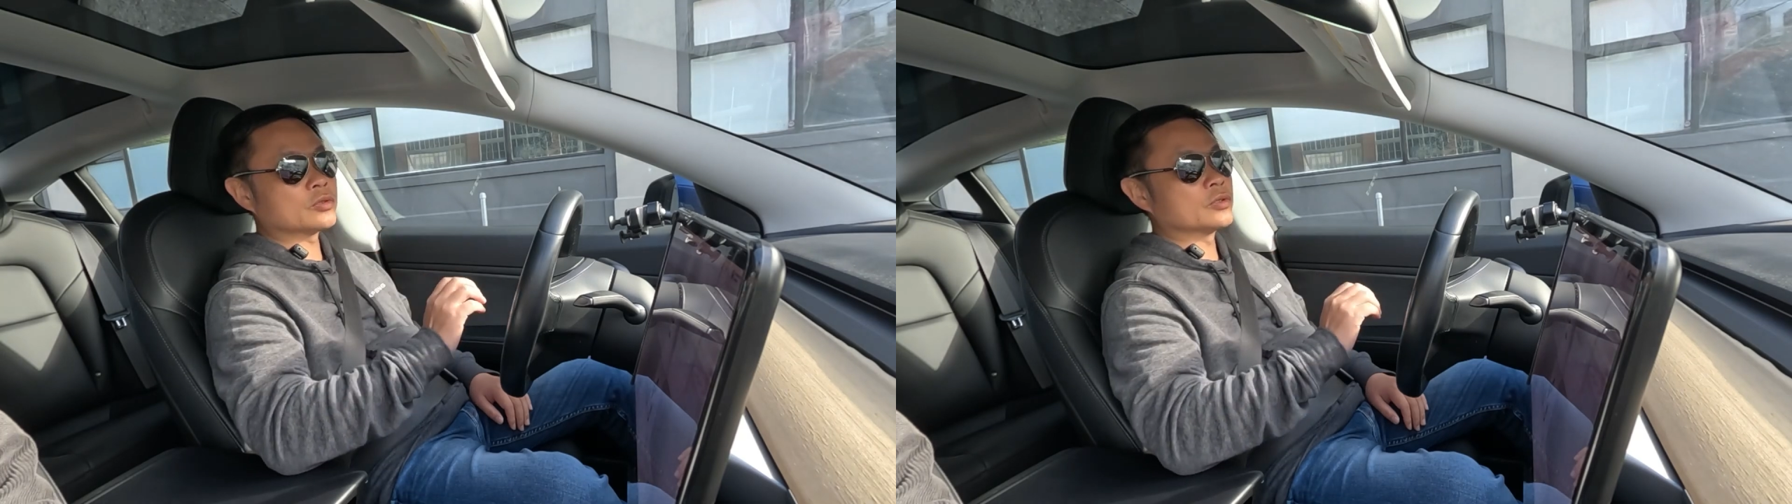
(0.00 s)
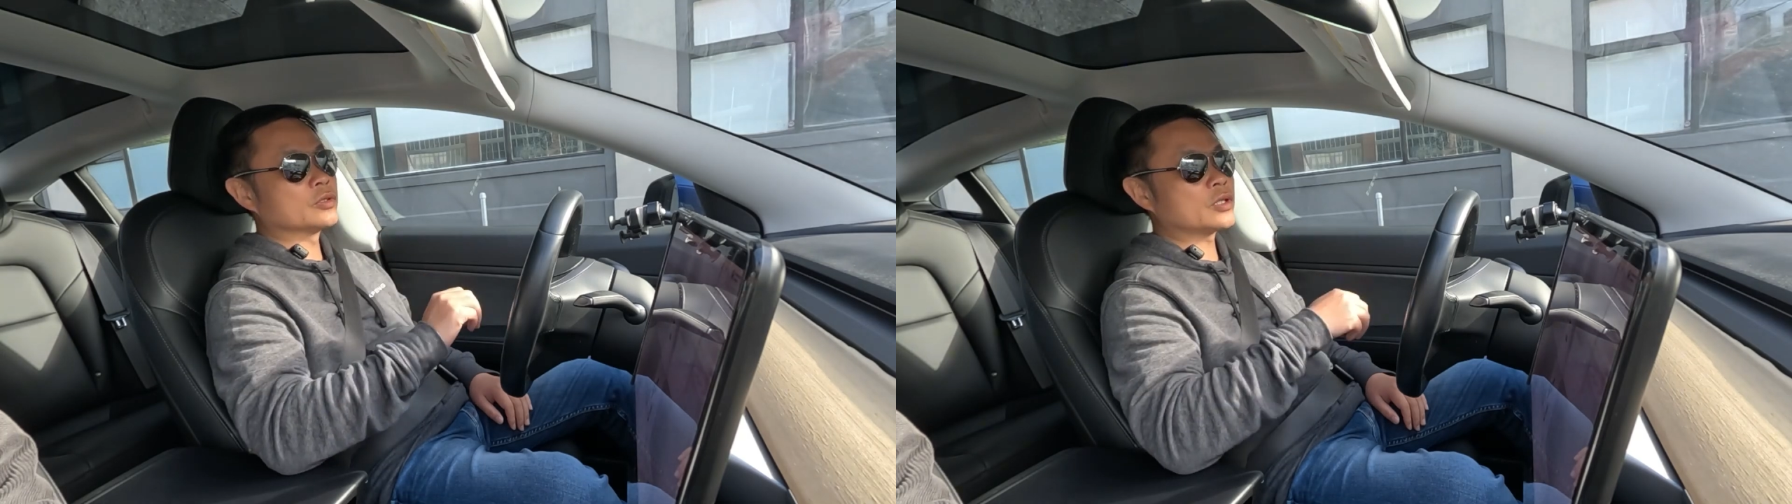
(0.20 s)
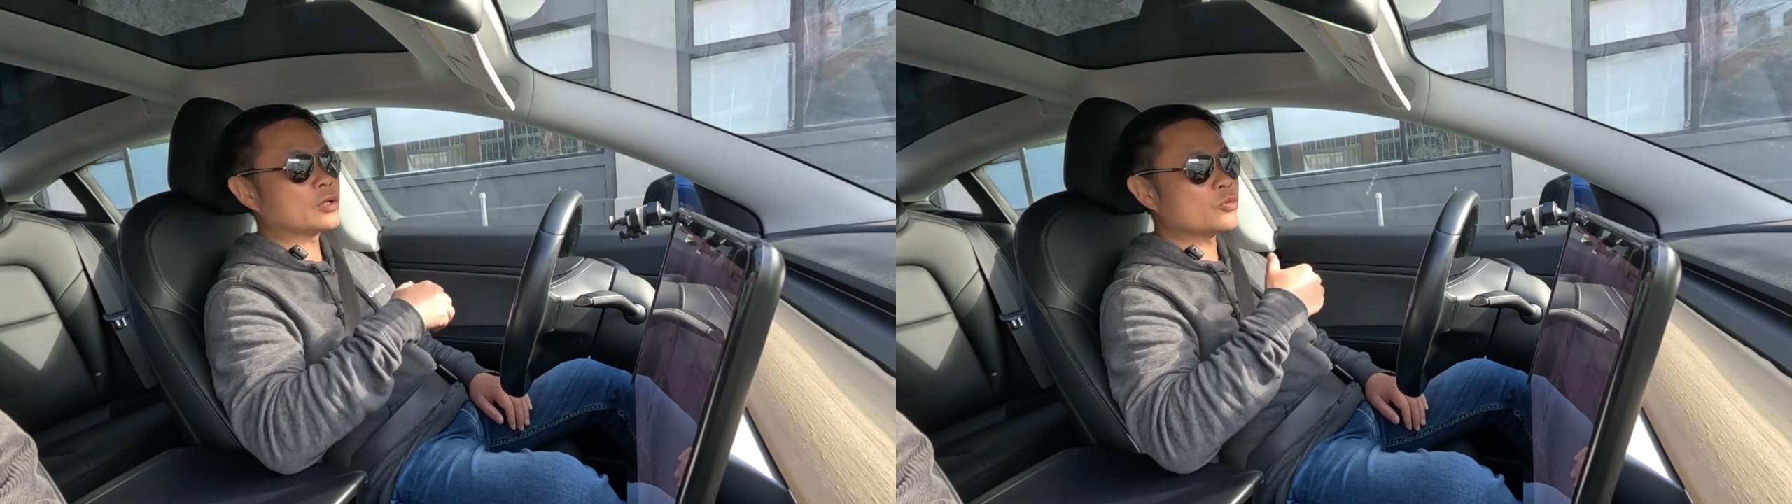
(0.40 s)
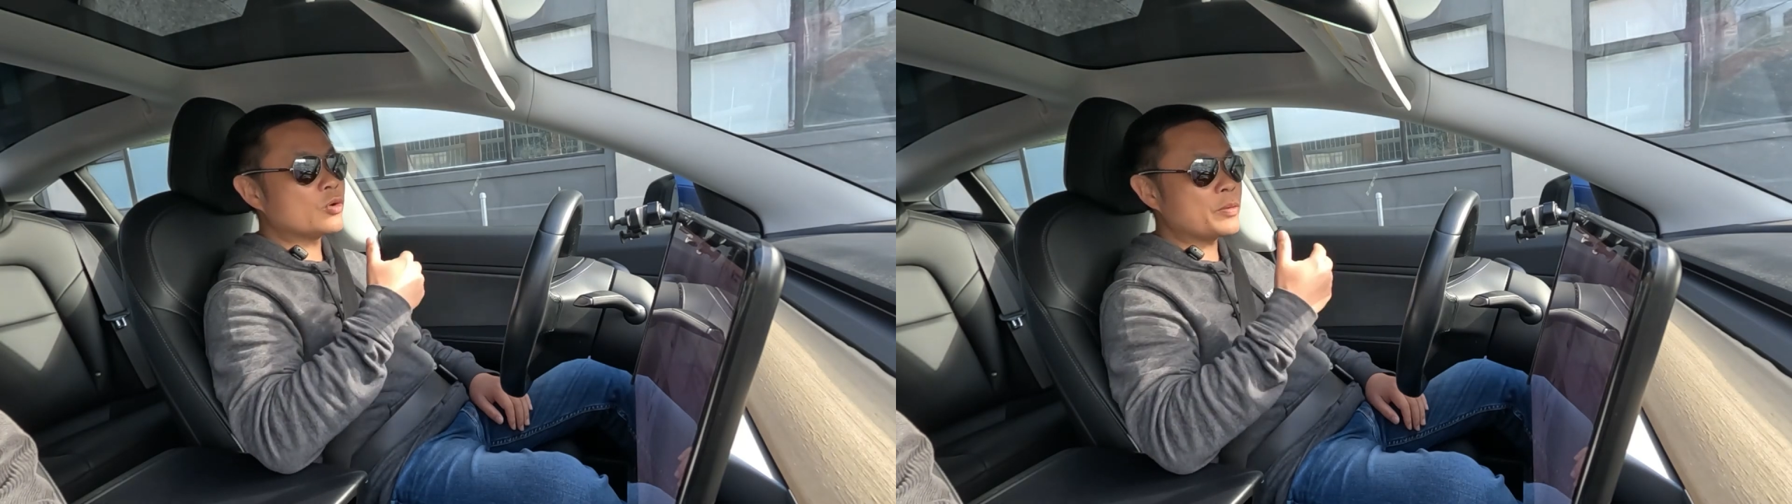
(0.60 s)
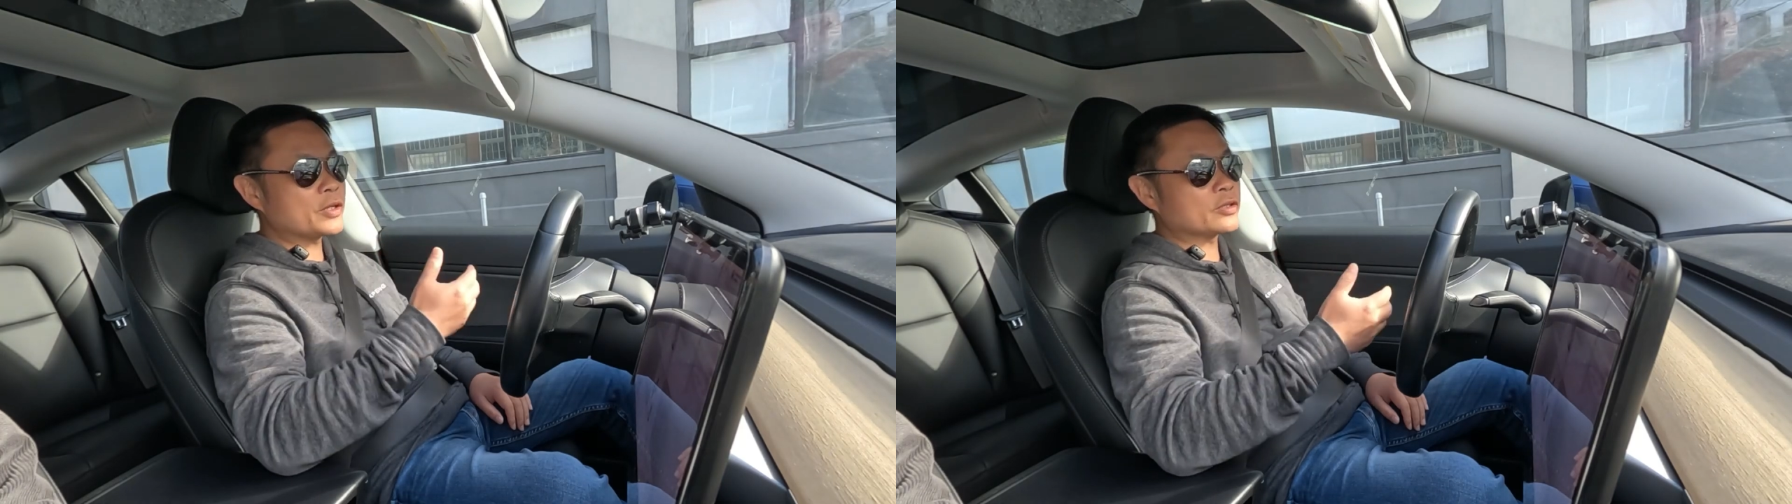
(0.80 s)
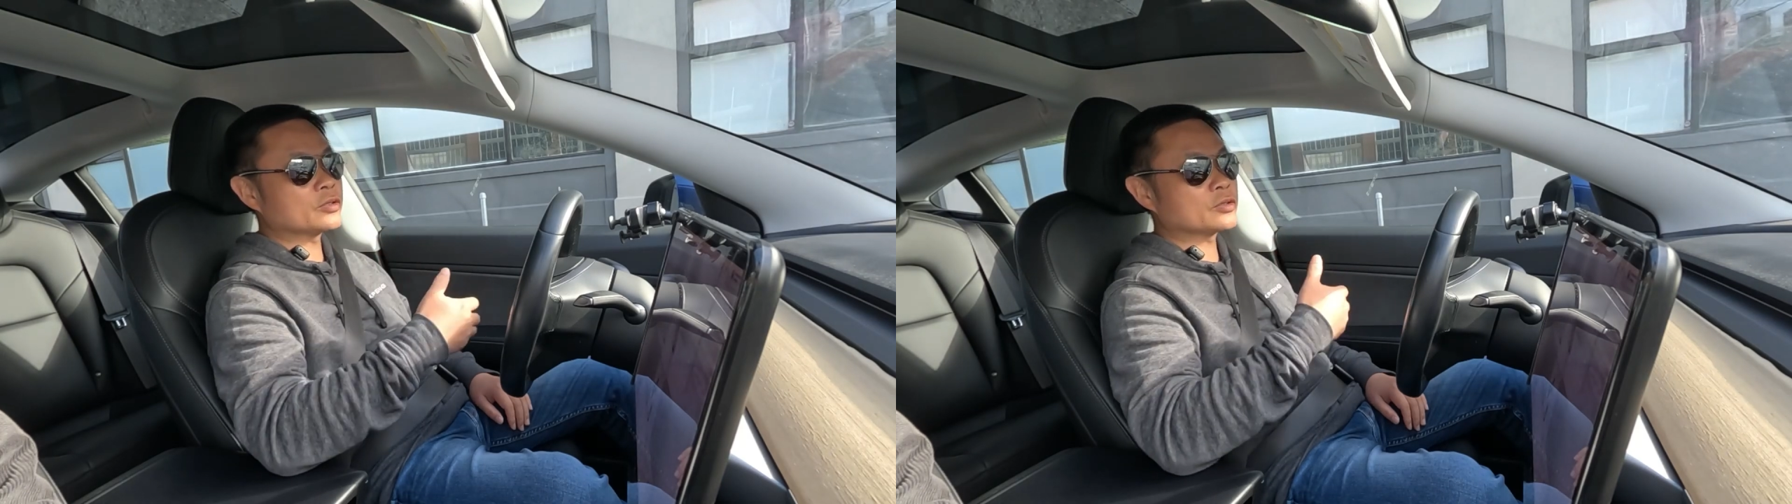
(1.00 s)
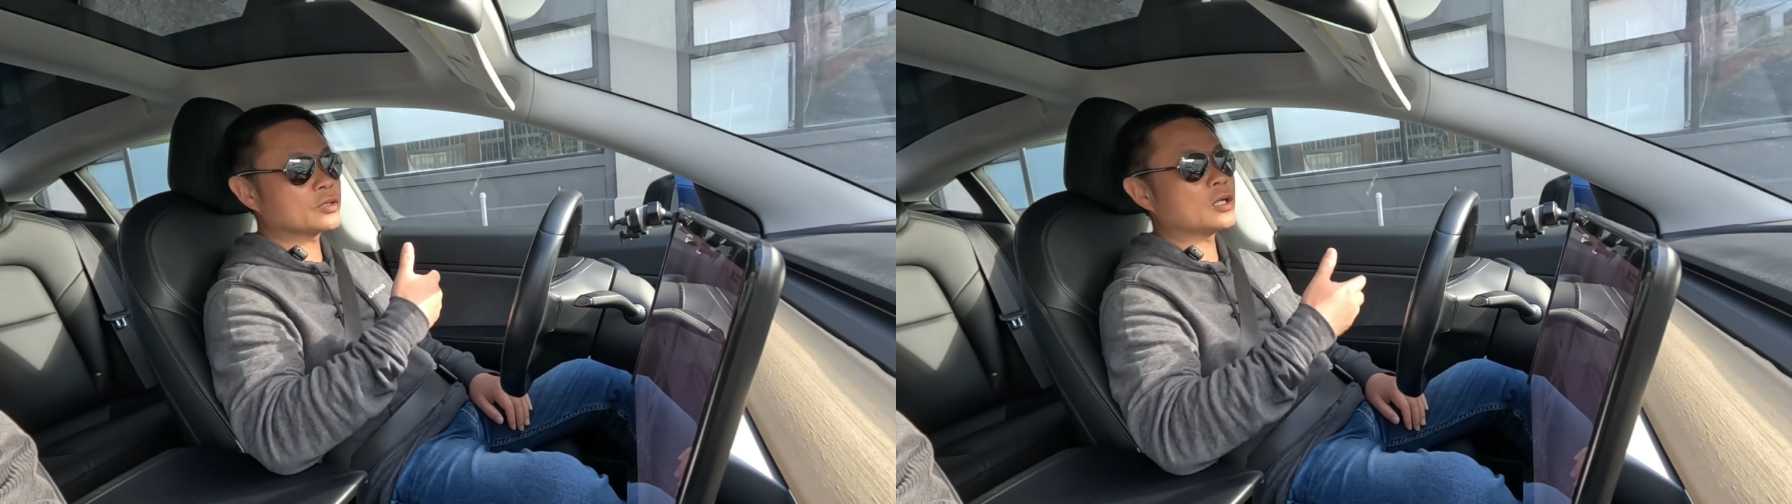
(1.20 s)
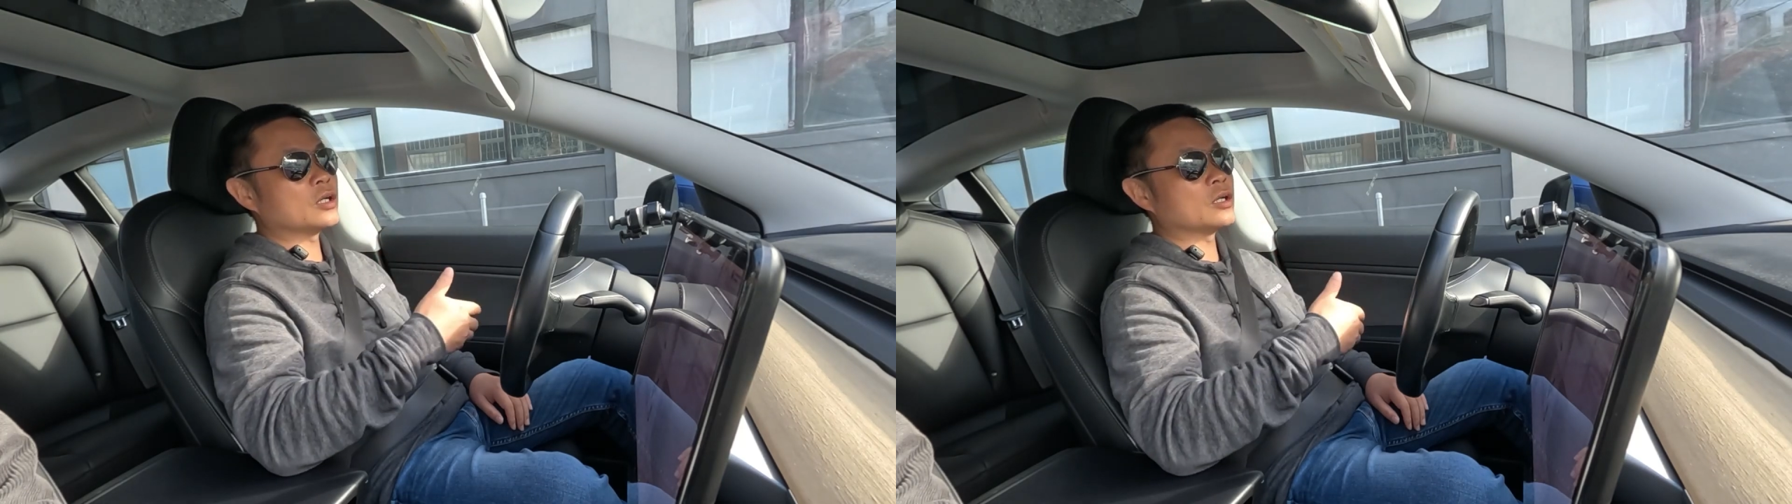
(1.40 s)
this car is driving
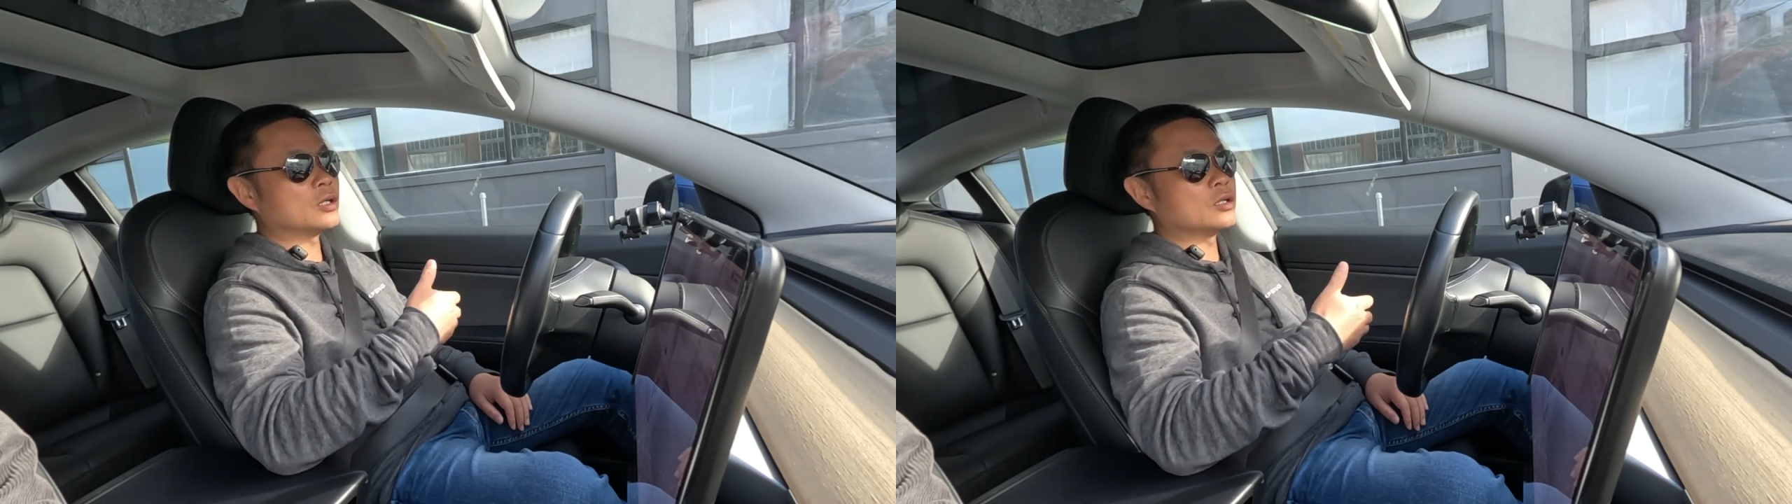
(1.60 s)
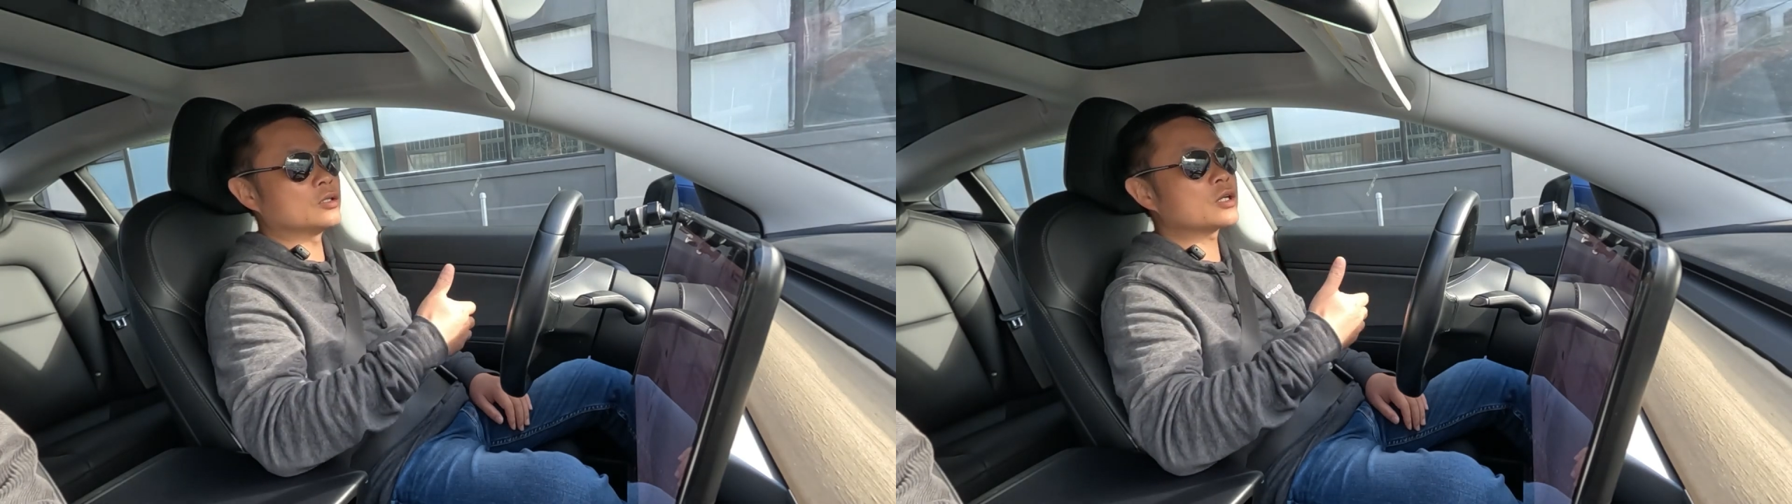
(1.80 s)
itself,